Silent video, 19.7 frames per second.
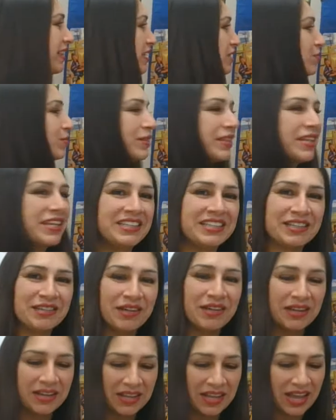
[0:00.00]
That's what they did
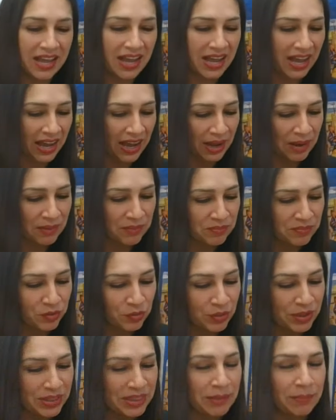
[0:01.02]

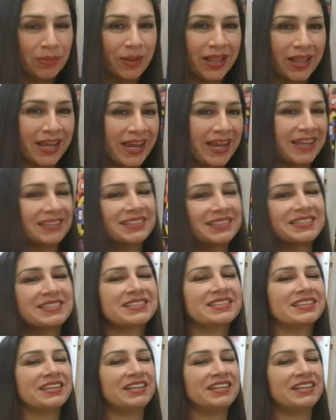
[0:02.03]
with the plants.